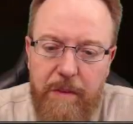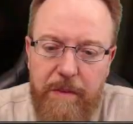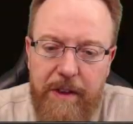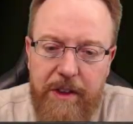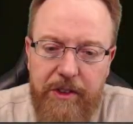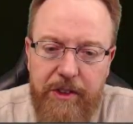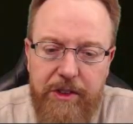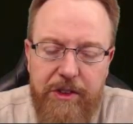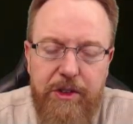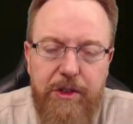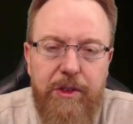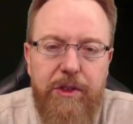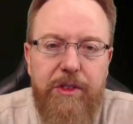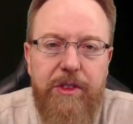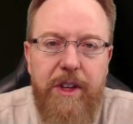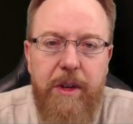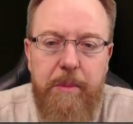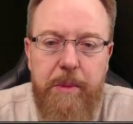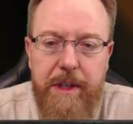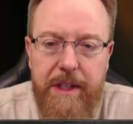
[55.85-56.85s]
if these are two
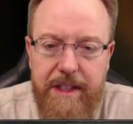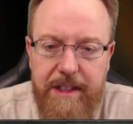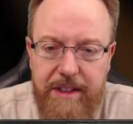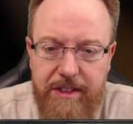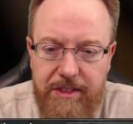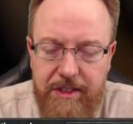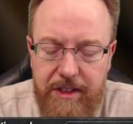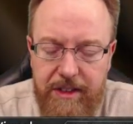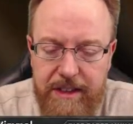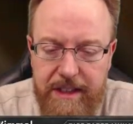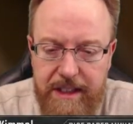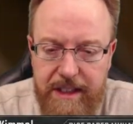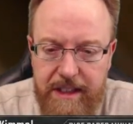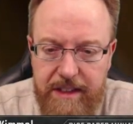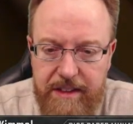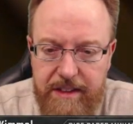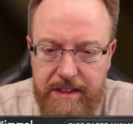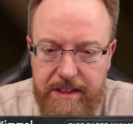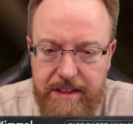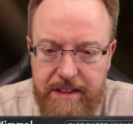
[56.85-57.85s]
separate kits
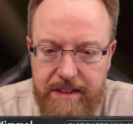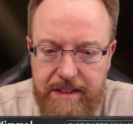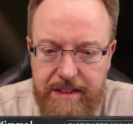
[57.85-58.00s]
altogether.